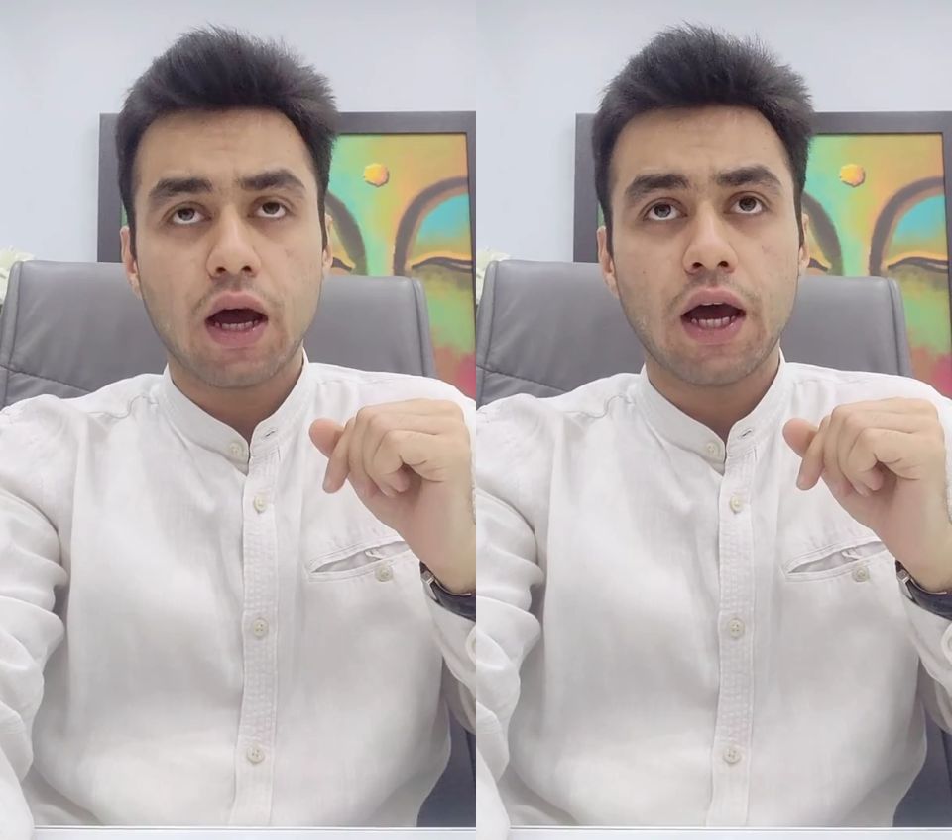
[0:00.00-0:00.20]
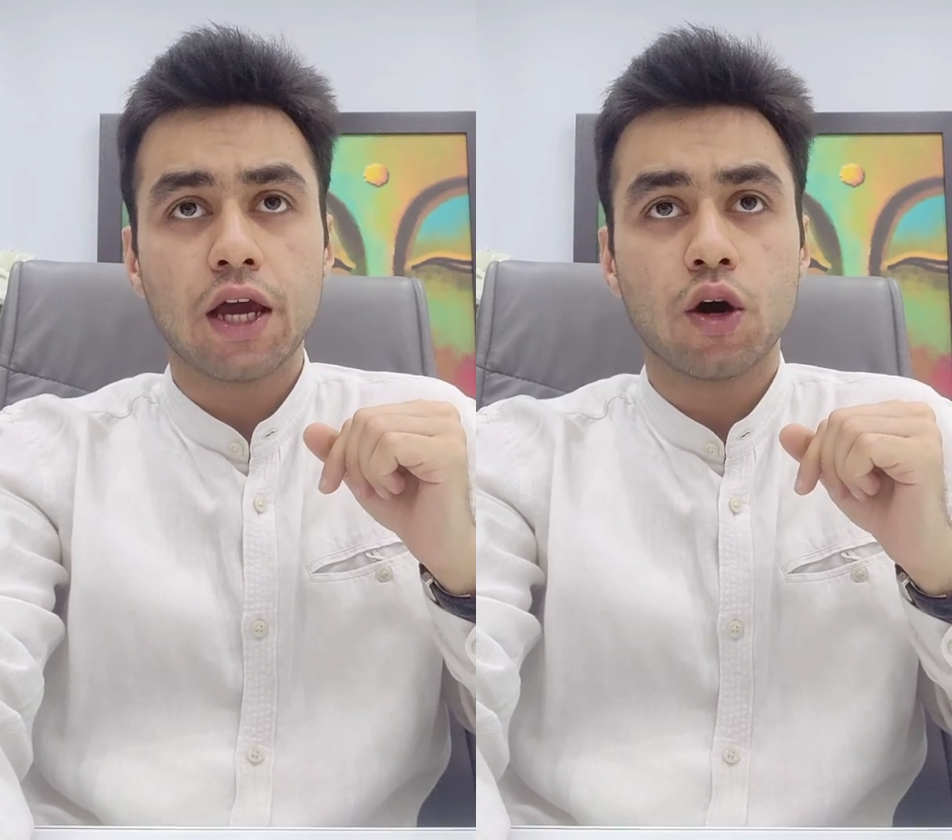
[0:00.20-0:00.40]

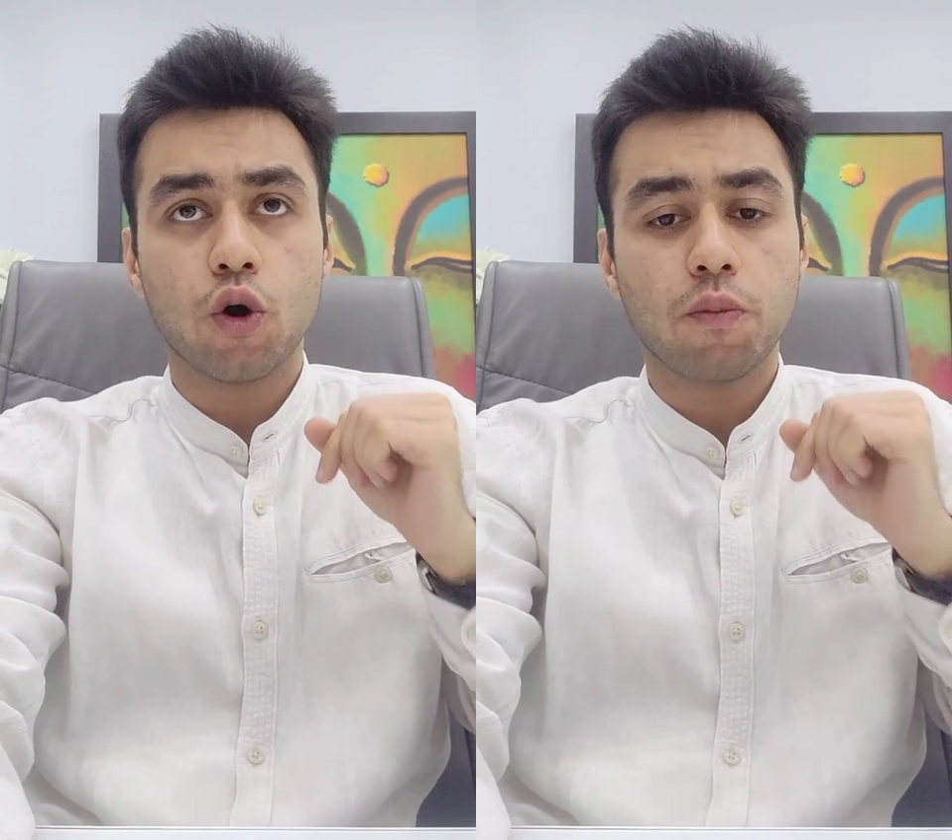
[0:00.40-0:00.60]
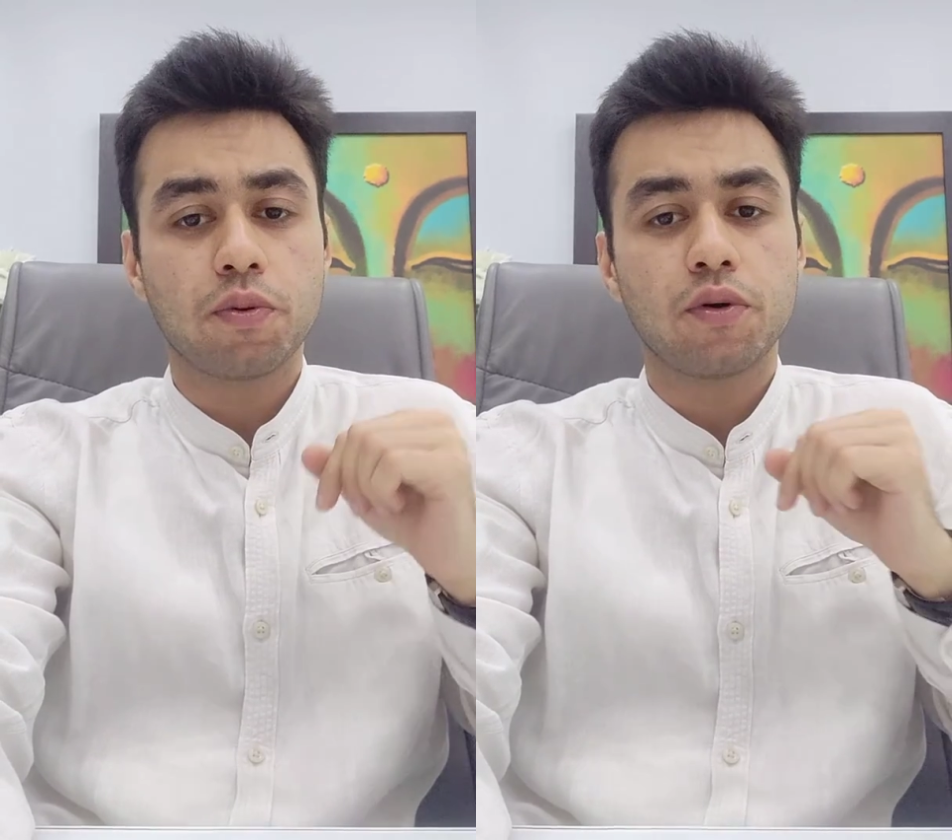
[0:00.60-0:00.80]
I
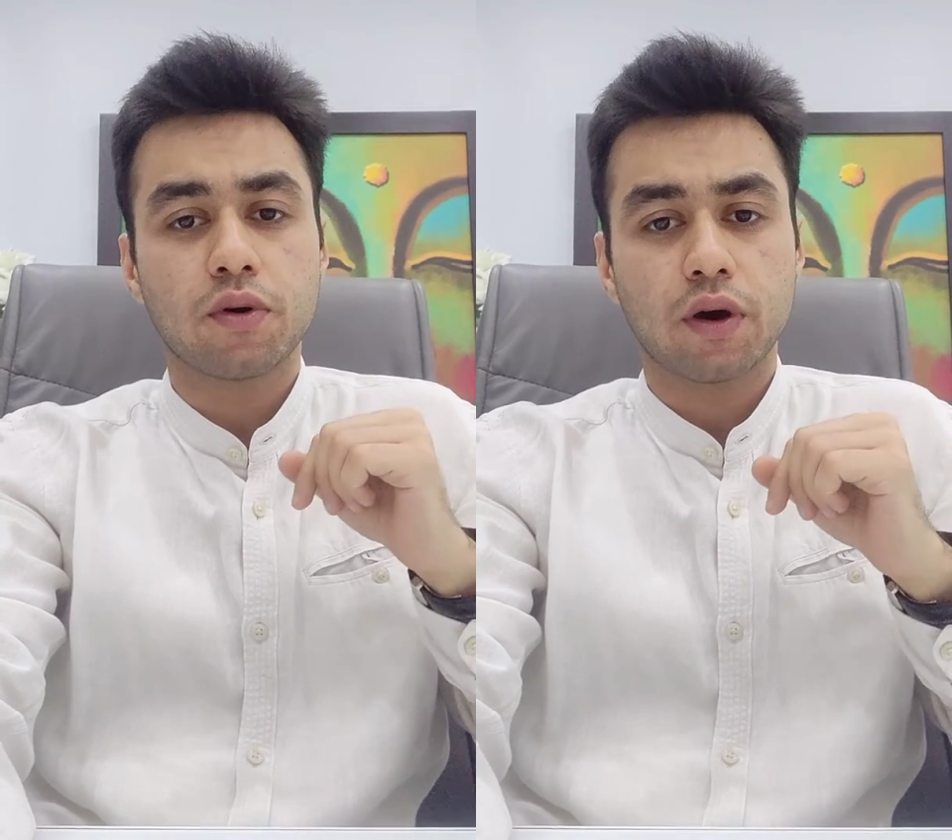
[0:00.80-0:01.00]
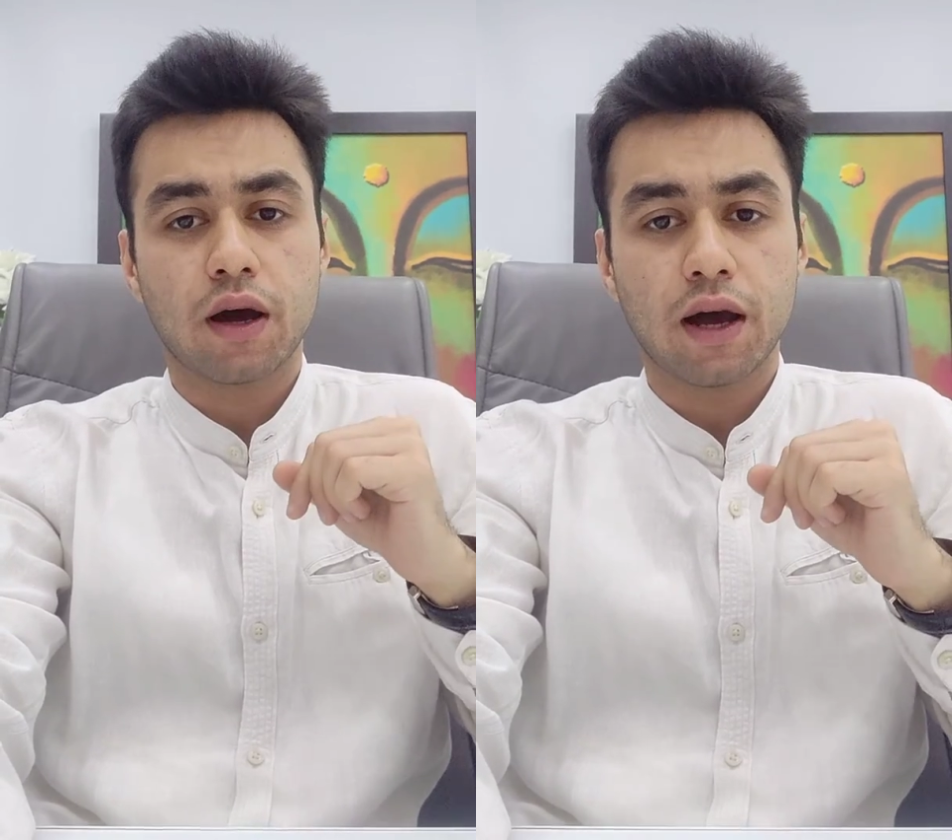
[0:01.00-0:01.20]
hope
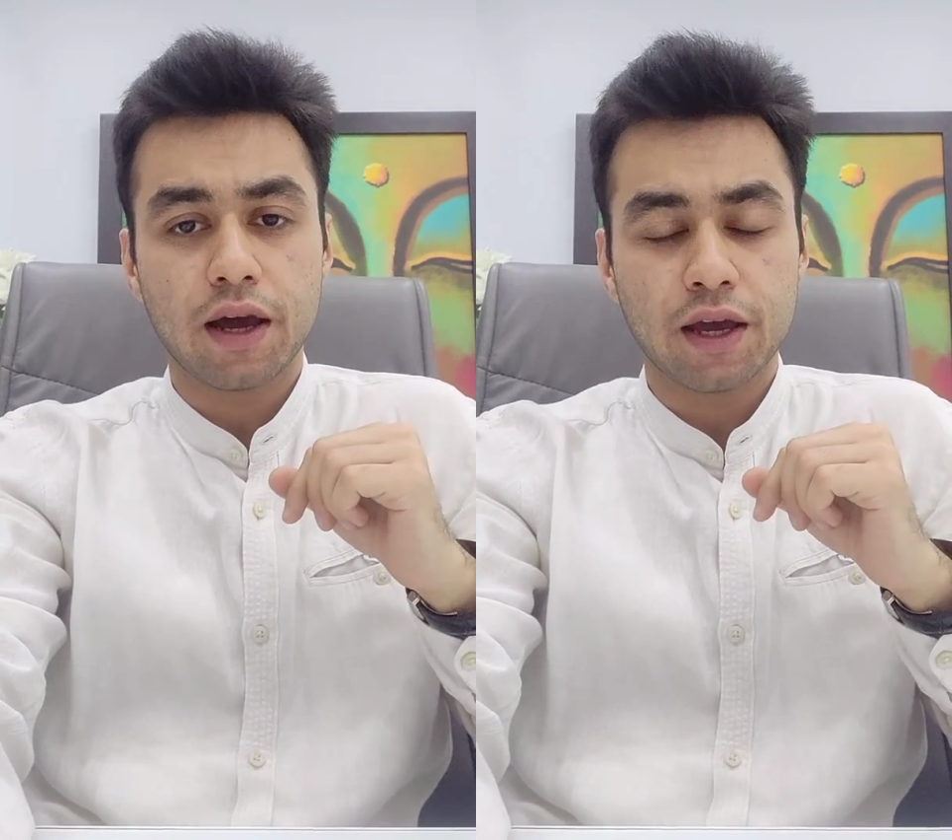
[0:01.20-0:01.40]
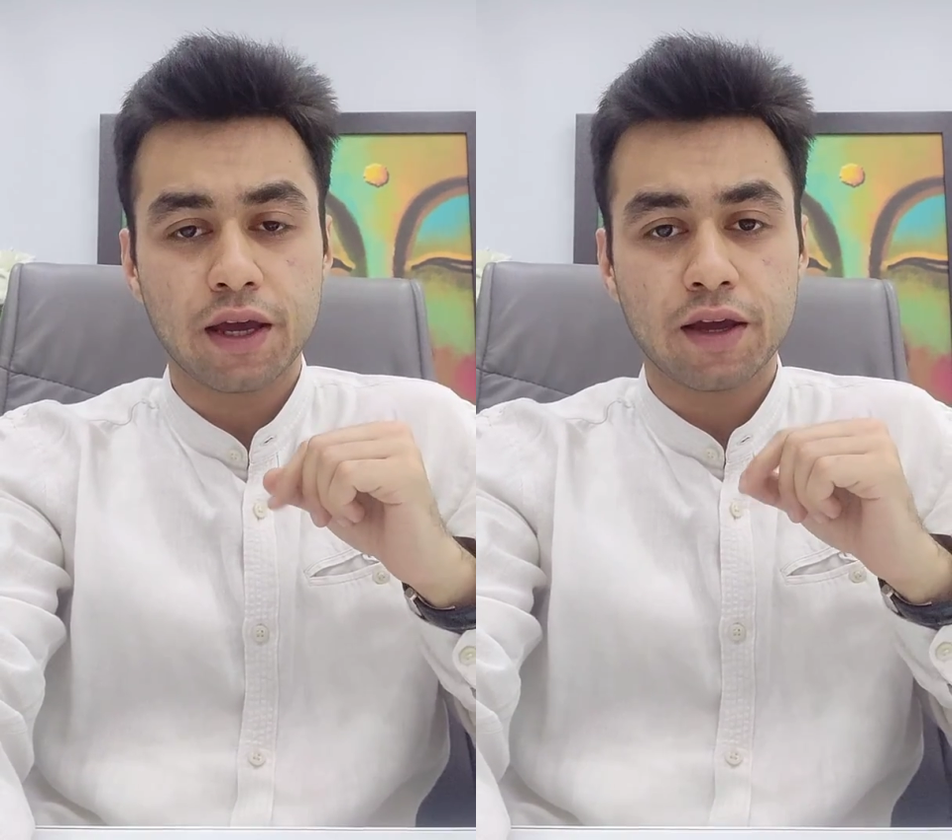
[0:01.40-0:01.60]
I